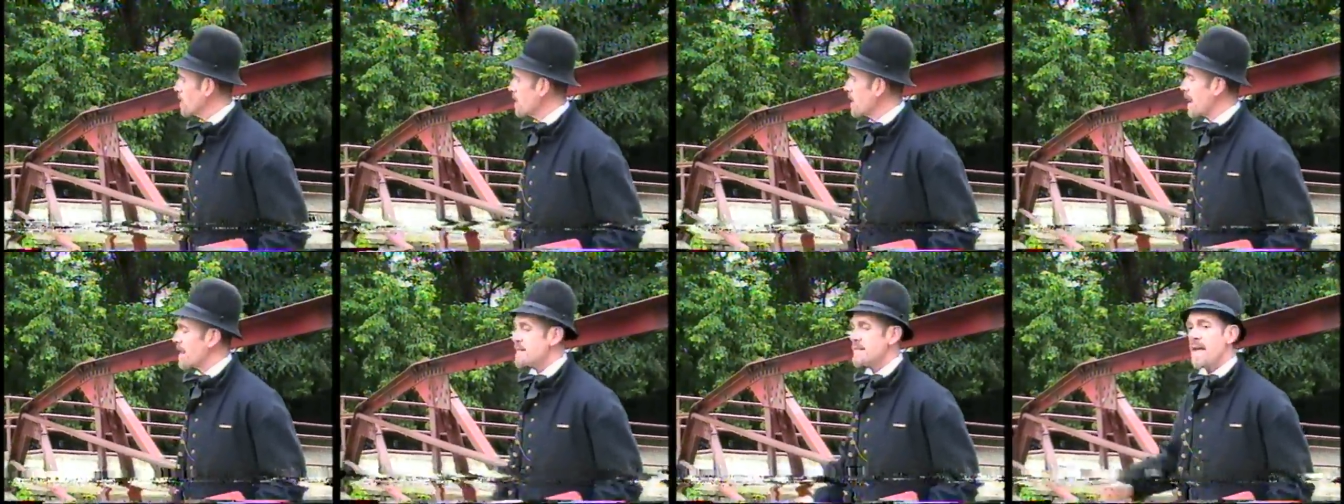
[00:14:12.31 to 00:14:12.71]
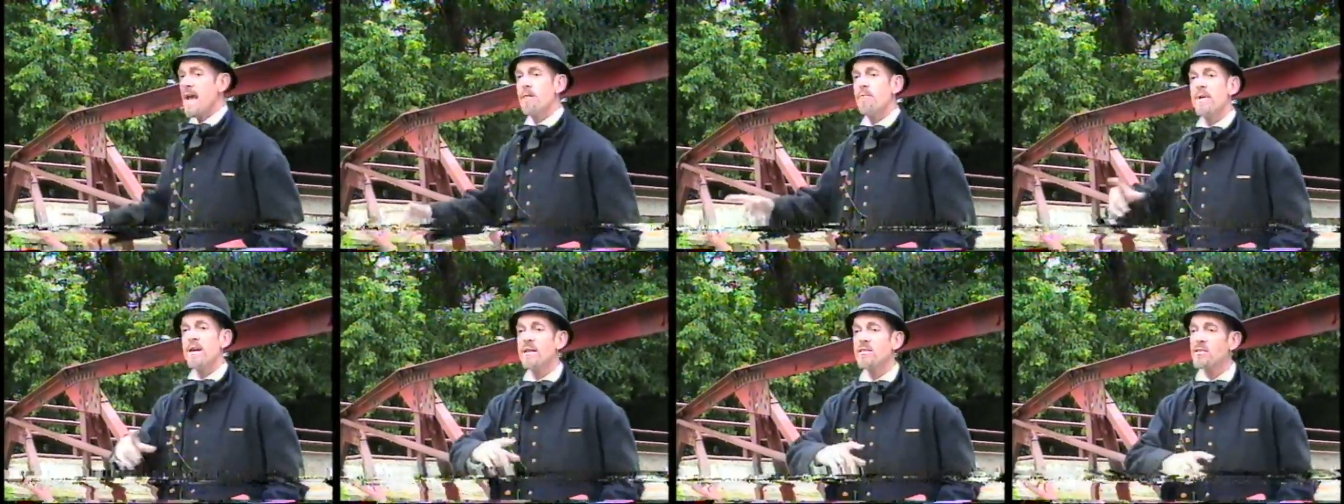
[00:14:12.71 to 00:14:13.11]
Not
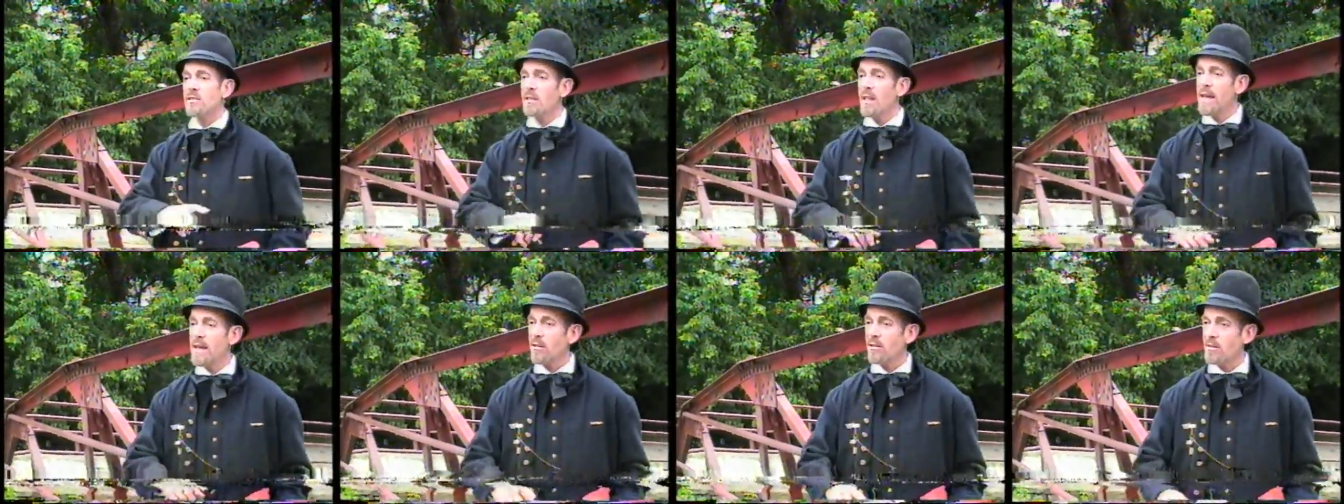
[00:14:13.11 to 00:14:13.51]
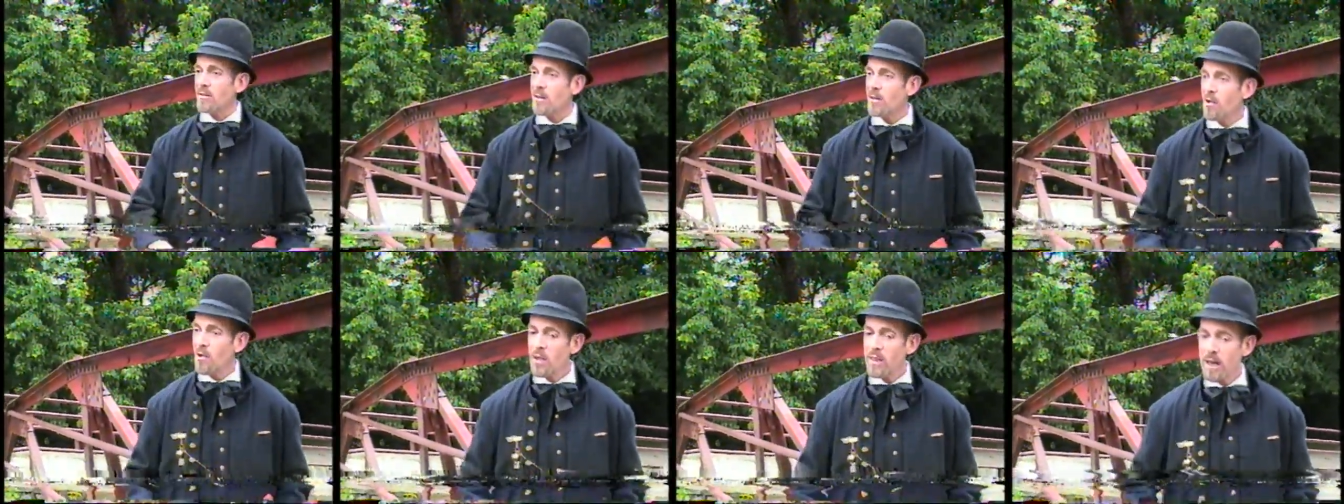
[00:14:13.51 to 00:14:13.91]
10 minutes later,
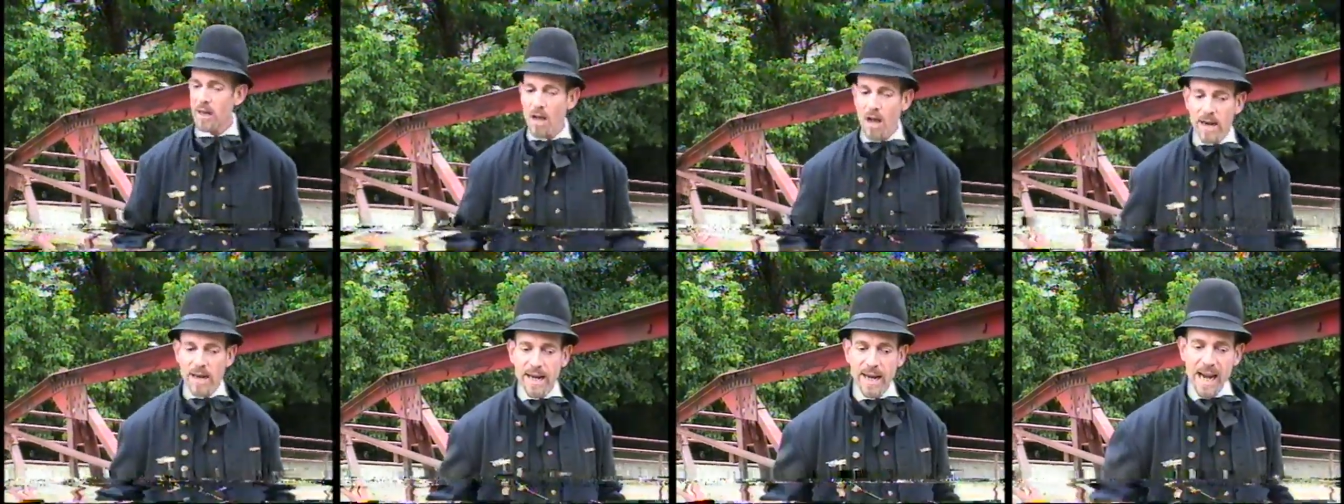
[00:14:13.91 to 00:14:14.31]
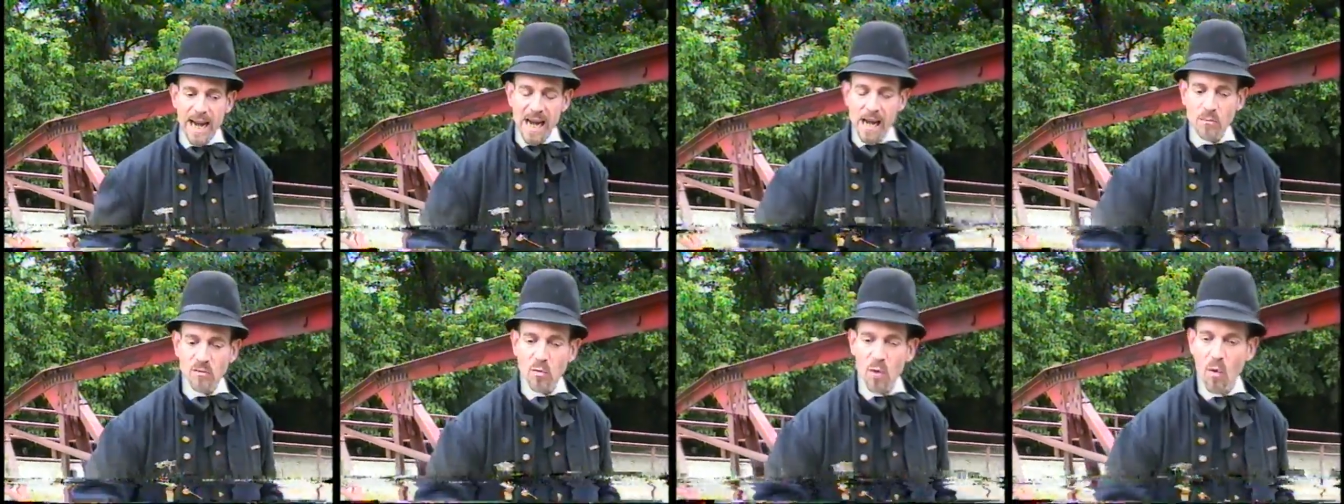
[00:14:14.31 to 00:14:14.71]
the
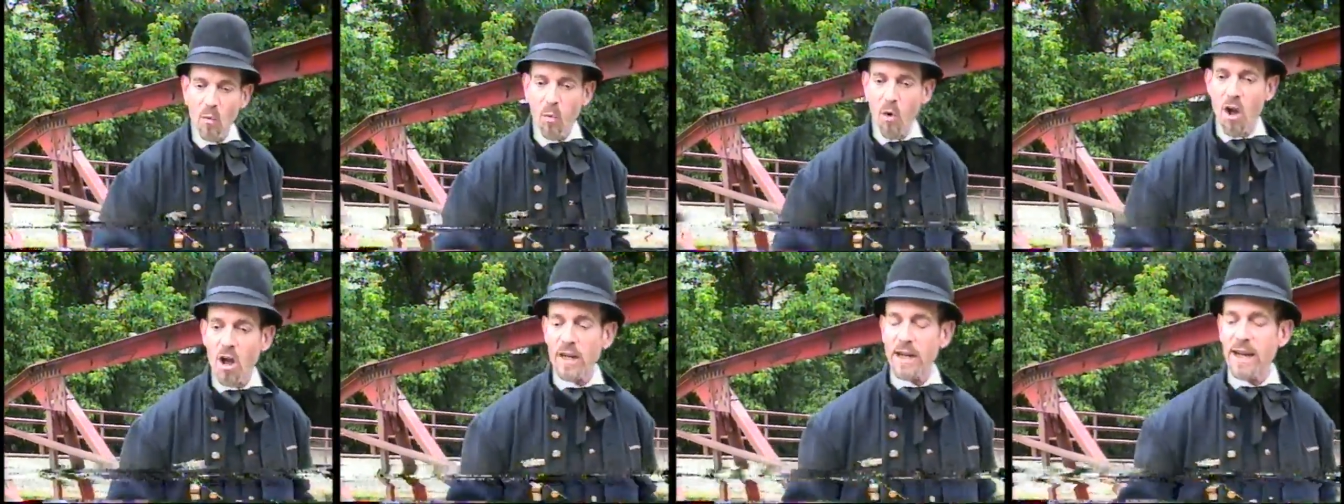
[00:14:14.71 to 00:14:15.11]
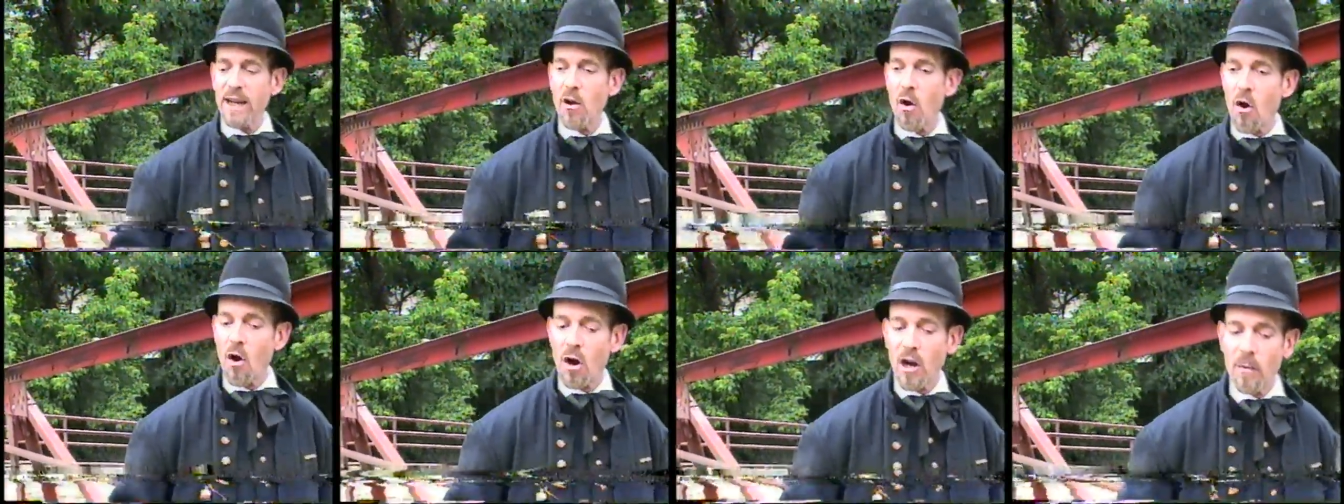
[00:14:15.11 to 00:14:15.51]
Cunninghams were
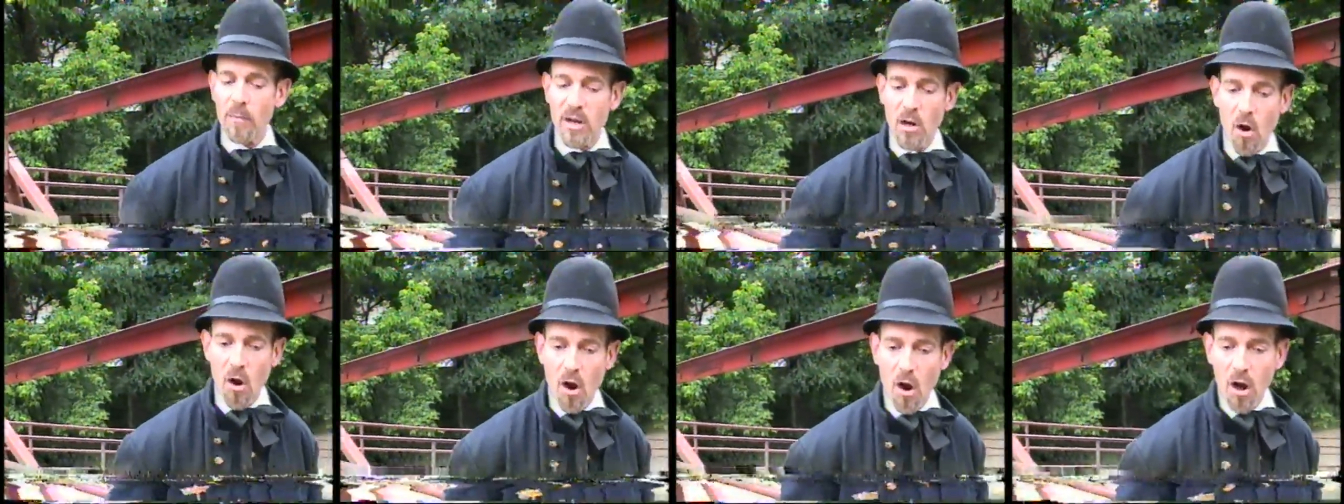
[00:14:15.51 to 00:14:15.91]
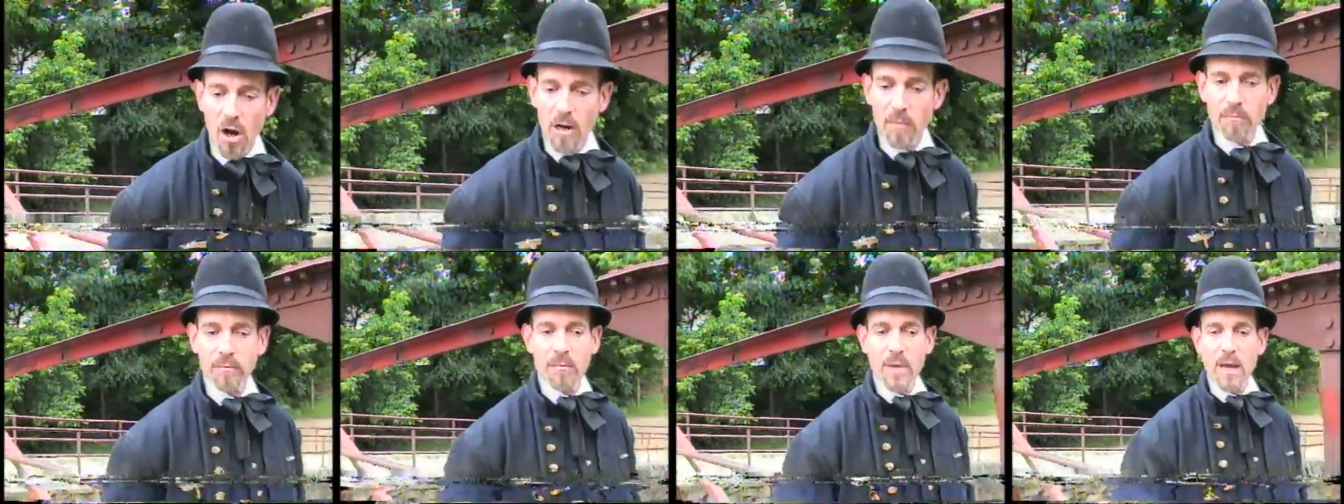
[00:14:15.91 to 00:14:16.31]
walking arm in
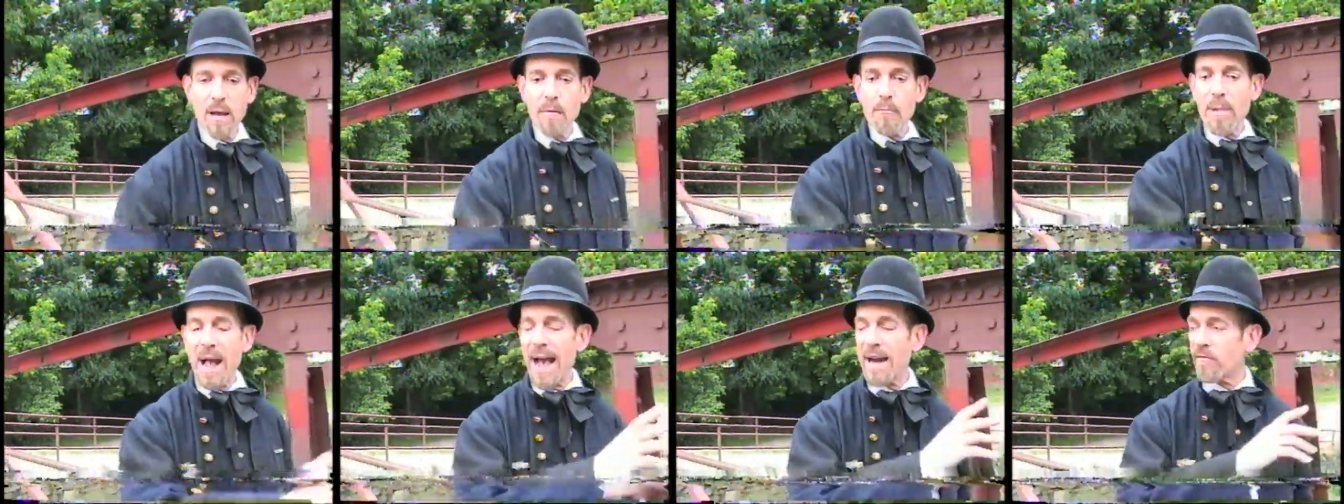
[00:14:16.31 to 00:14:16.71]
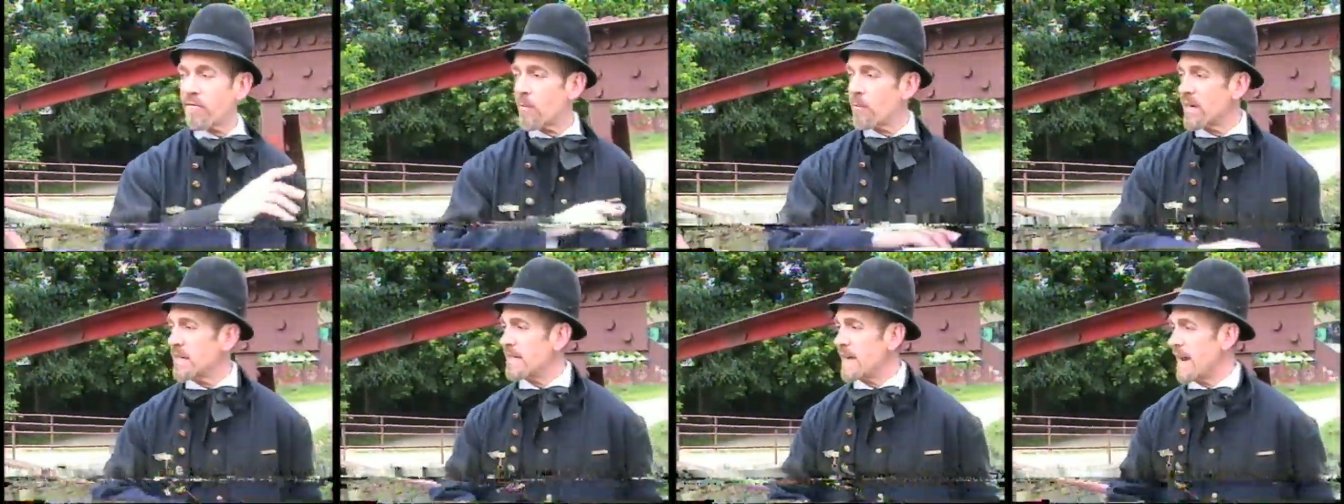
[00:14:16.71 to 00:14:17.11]
arm back
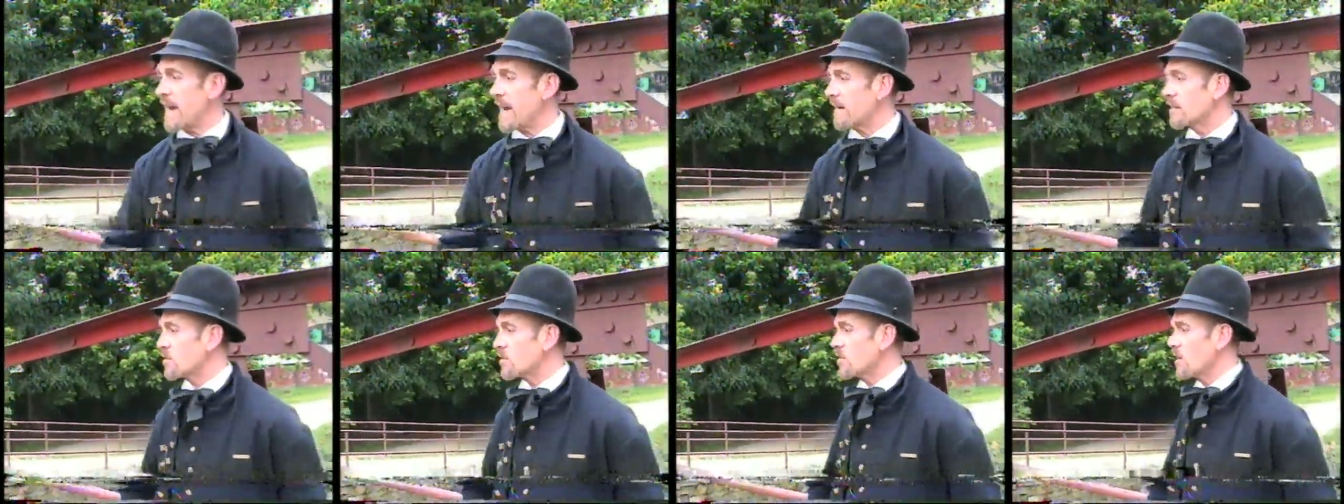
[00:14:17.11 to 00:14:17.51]
from a dance